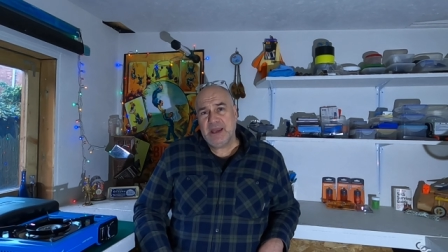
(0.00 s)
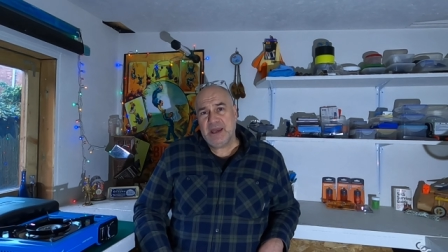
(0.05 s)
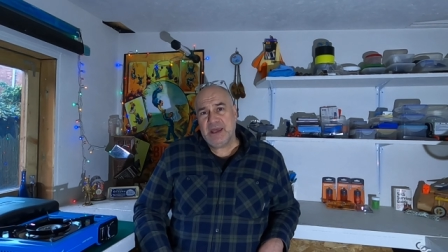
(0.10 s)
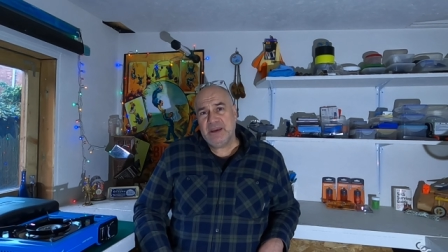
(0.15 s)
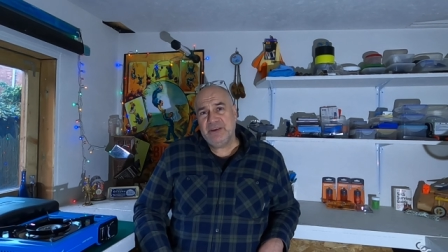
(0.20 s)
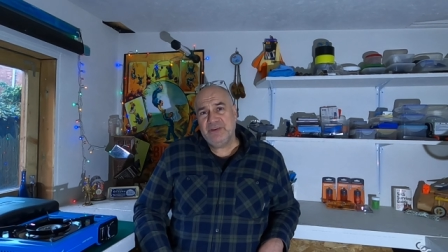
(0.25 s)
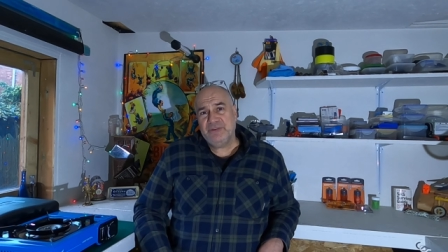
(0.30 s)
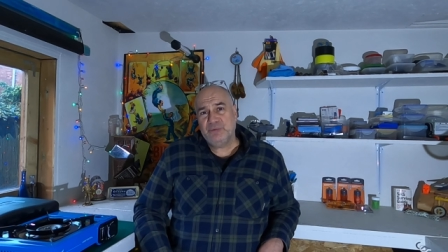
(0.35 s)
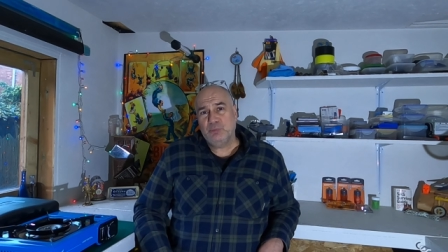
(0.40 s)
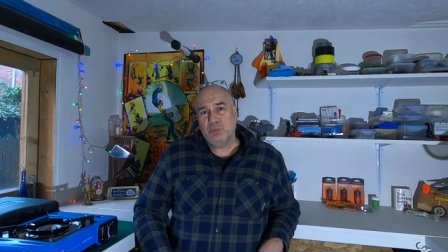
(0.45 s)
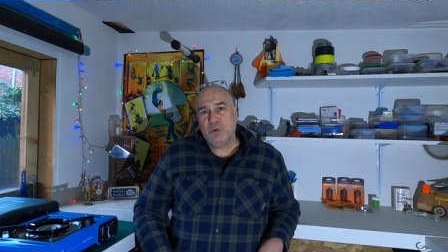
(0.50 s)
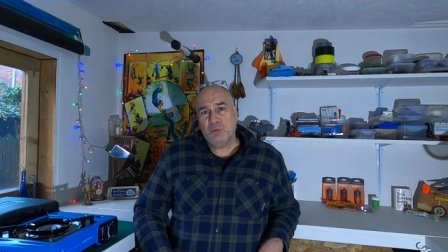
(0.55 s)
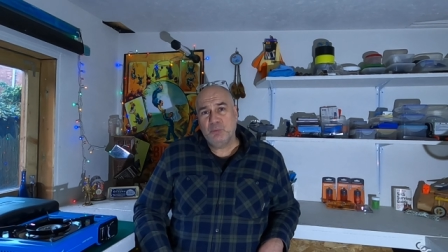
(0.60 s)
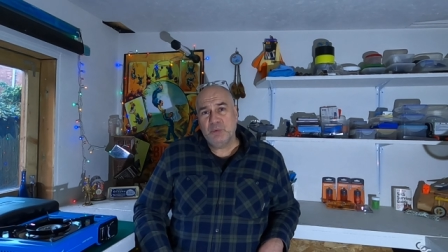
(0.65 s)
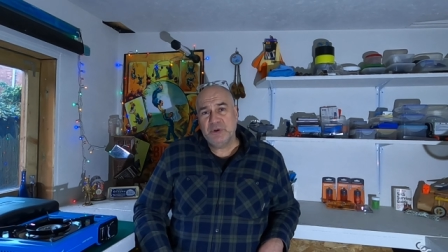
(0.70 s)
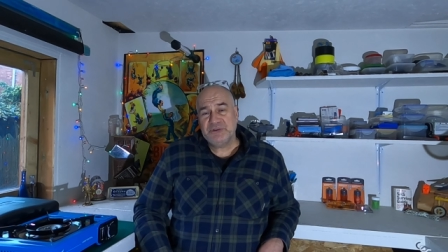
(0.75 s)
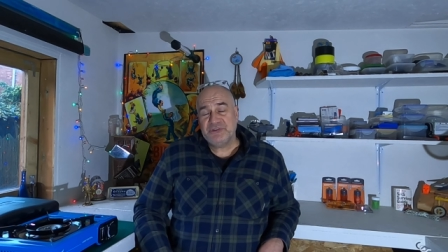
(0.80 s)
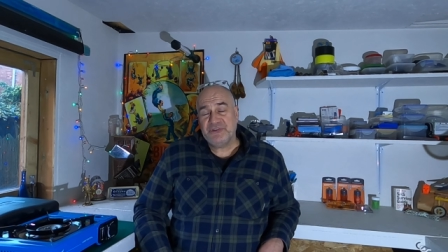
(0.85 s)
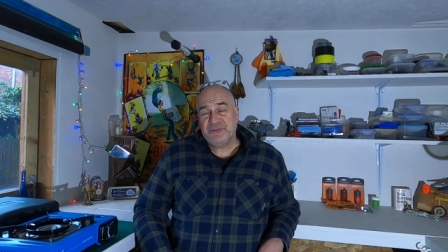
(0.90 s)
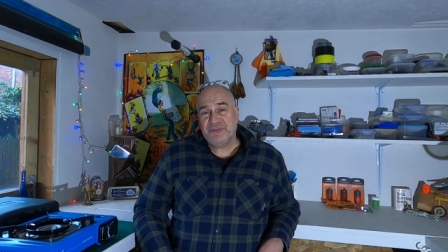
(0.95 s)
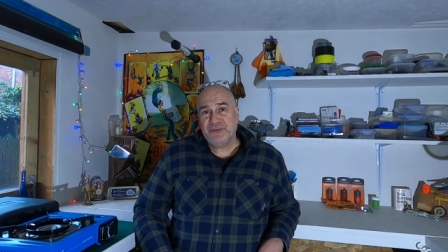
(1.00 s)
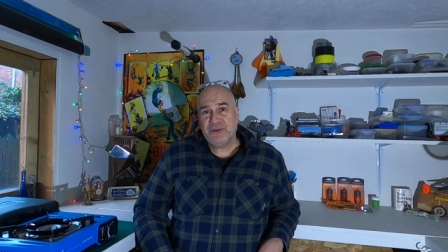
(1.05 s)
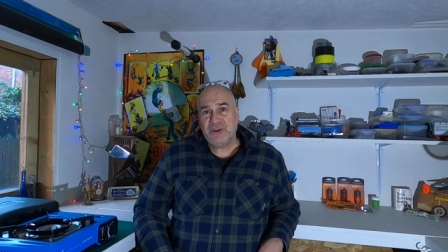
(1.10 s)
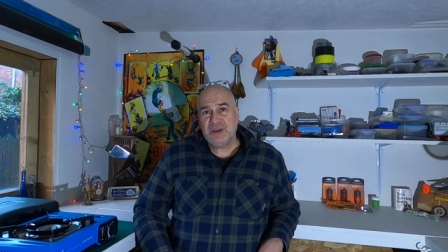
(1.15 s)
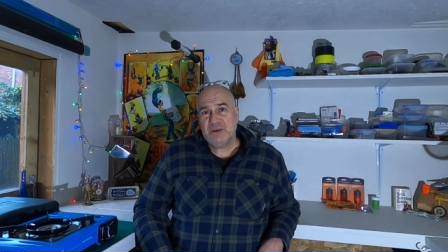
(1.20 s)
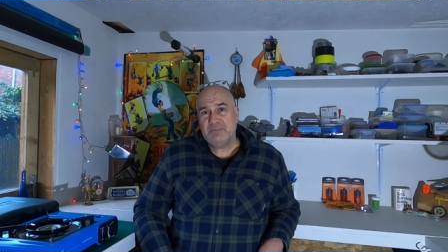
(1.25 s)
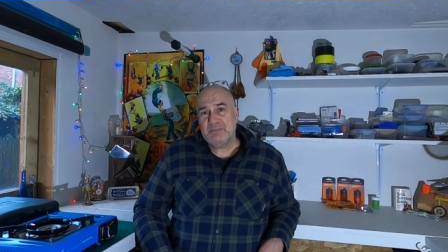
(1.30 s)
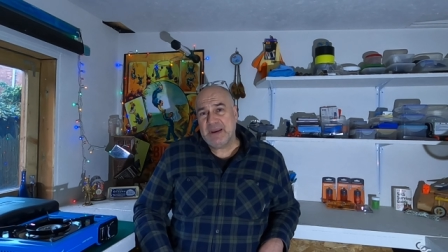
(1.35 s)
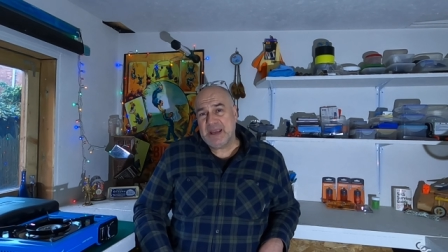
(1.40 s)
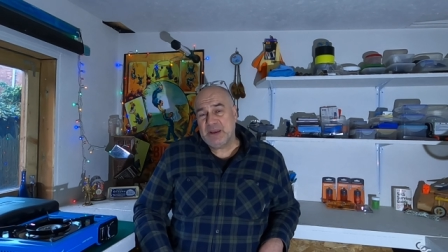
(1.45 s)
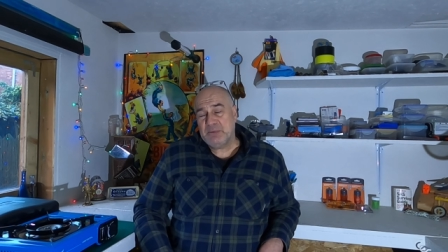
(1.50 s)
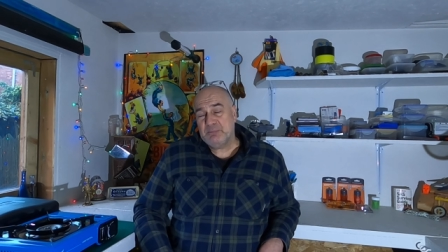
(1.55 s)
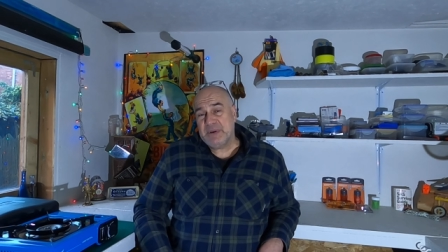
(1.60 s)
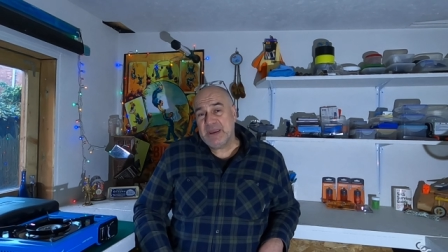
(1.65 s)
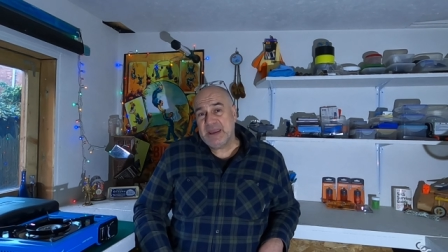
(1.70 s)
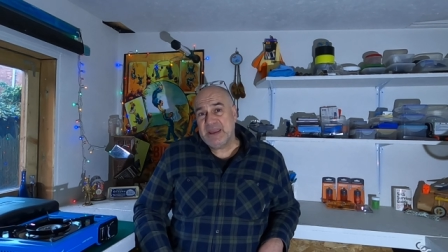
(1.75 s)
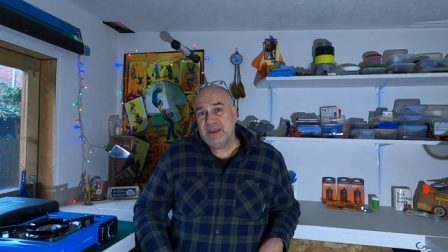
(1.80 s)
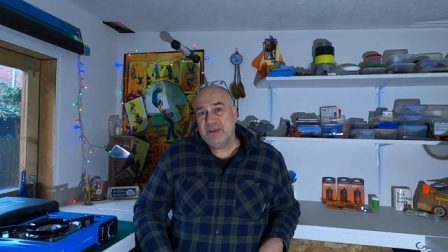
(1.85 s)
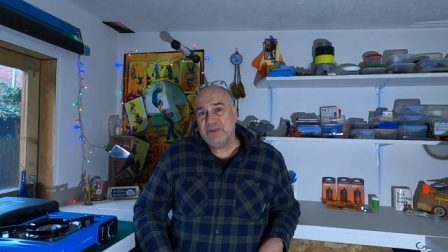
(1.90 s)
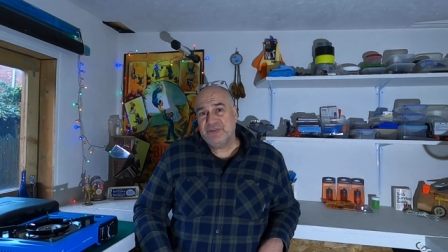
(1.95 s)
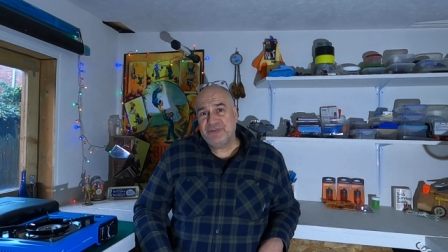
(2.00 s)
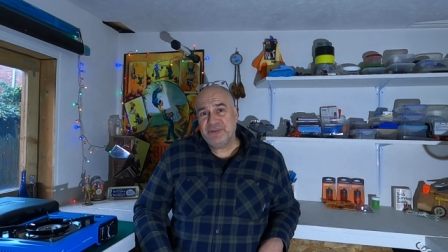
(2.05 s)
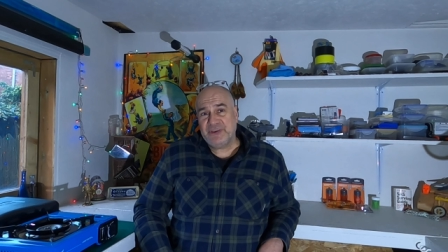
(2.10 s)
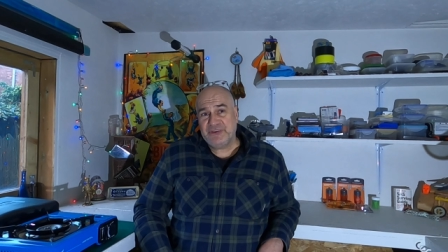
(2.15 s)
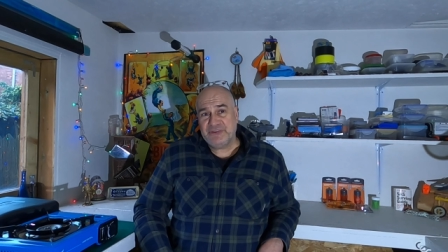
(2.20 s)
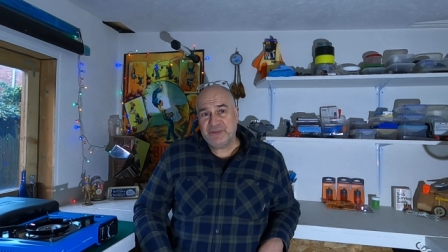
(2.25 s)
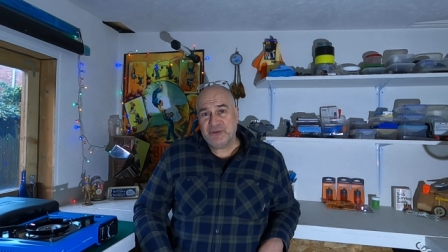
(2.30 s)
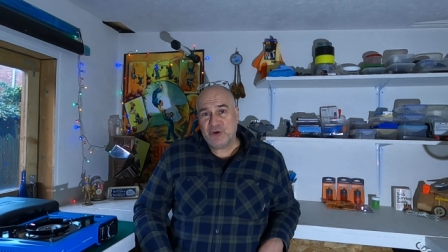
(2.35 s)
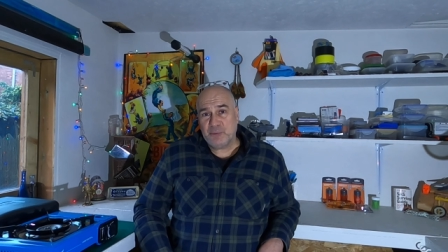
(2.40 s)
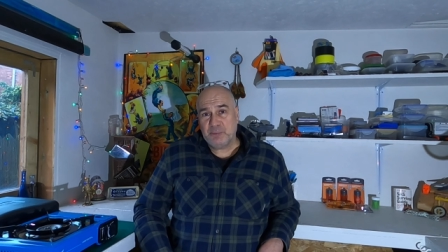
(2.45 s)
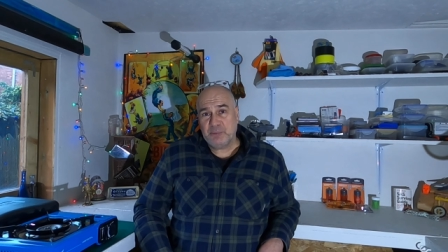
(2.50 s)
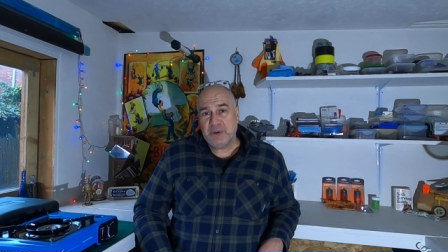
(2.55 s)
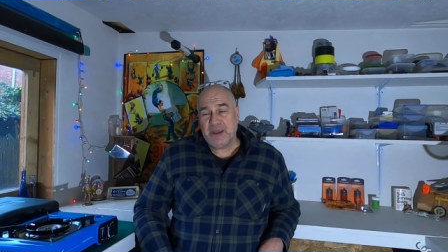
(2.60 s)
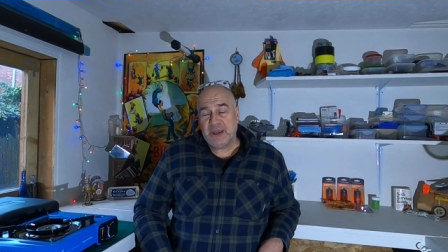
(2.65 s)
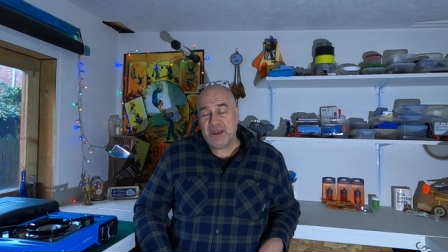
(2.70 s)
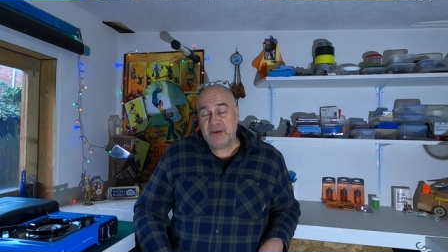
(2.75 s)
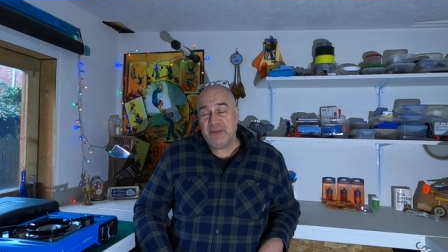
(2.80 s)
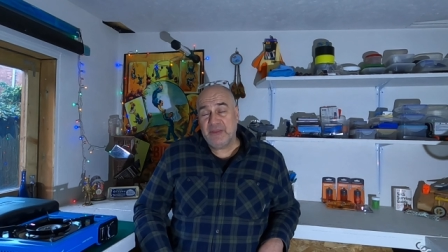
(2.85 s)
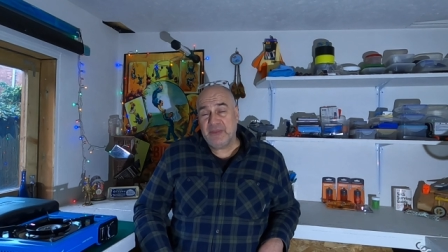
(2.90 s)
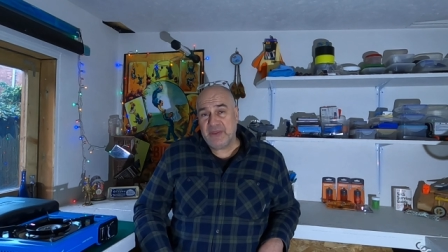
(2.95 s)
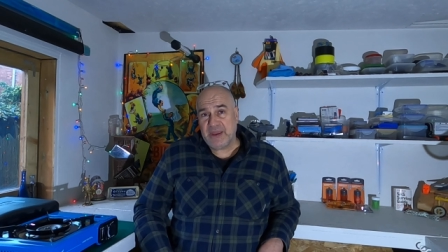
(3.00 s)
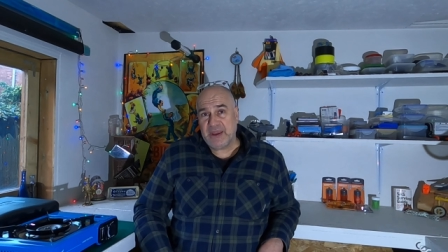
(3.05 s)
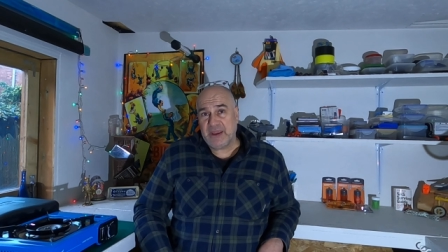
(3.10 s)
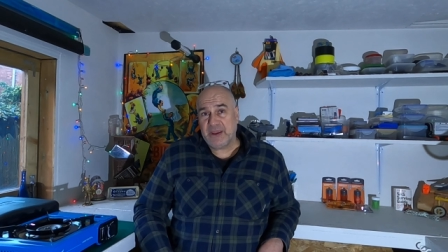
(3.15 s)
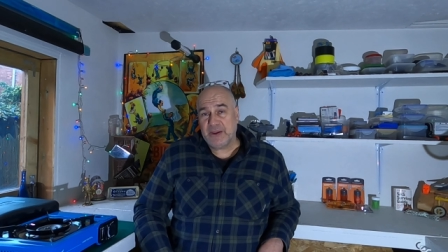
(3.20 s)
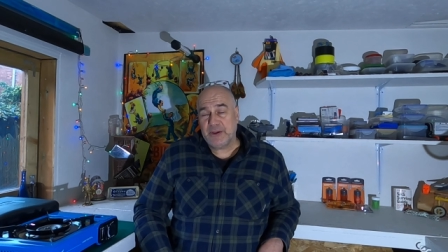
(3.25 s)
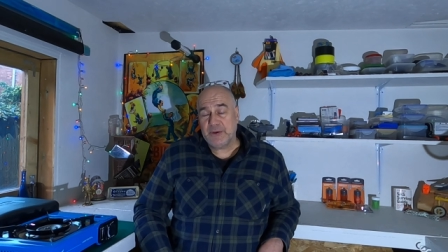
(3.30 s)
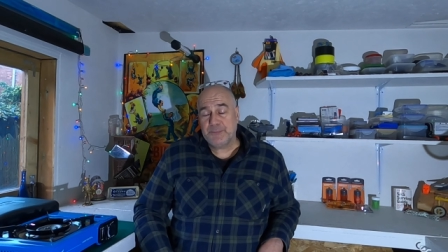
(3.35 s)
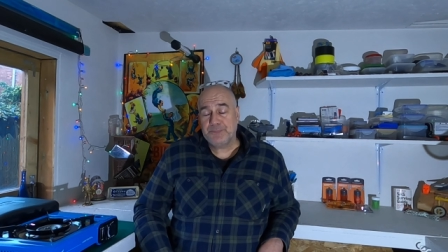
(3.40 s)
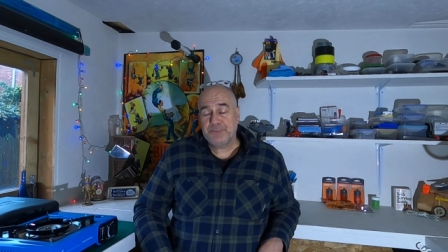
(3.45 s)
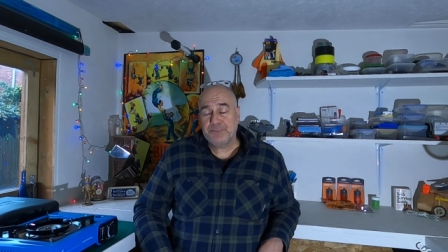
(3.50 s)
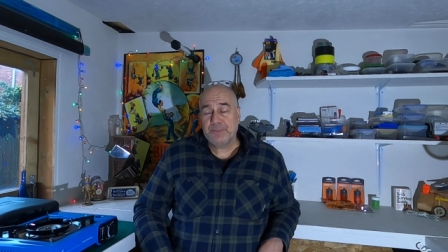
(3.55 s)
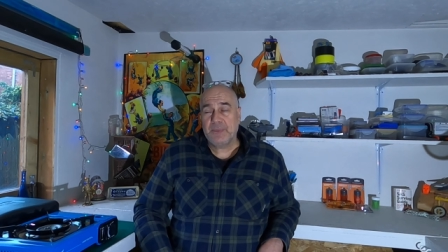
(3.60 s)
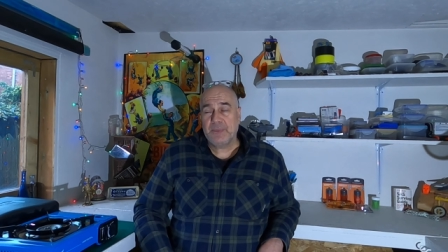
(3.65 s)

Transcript: and it's one which has certainly made me sit up and think.